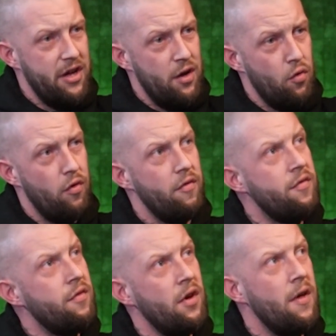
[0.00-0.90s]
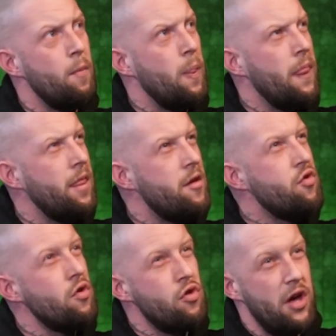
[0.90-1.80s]
rate of,
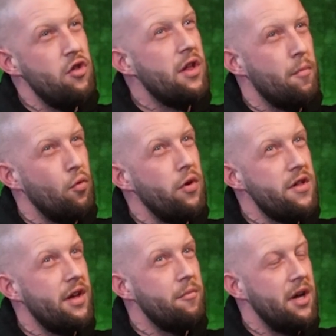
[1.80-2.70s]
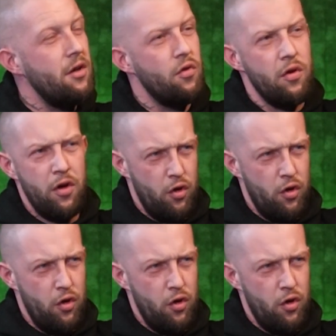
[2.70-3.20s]
just changed to a bonus scheme right now.